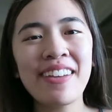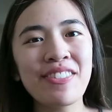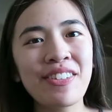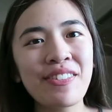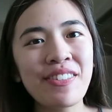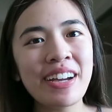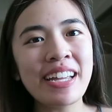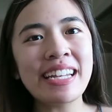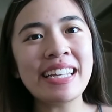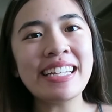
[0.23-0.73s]

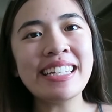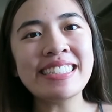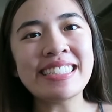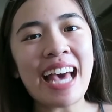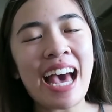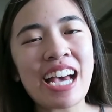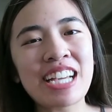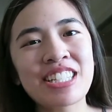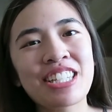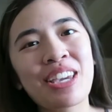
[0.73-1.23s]
everyone, it's
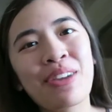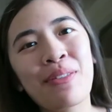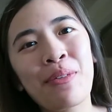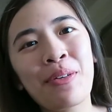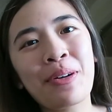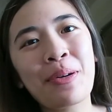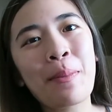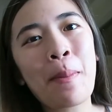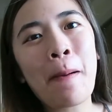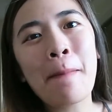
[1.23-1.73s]
Ashley.
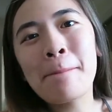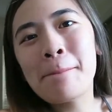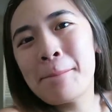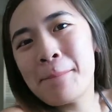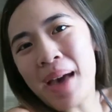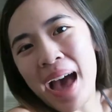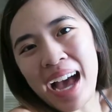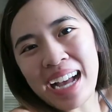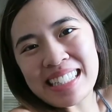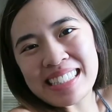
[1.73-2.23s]
Welcome
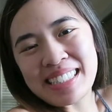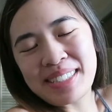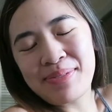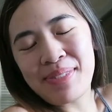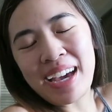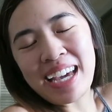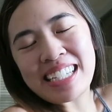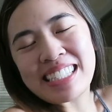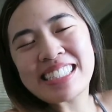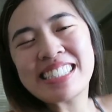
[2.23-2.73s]
back to
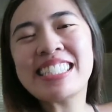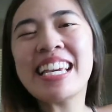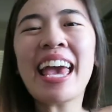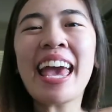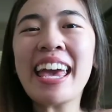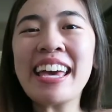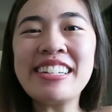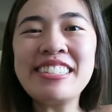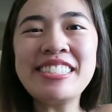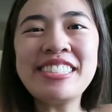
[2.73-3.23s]
my
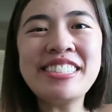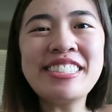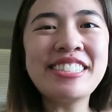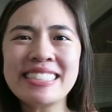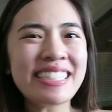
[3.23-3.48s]
channel.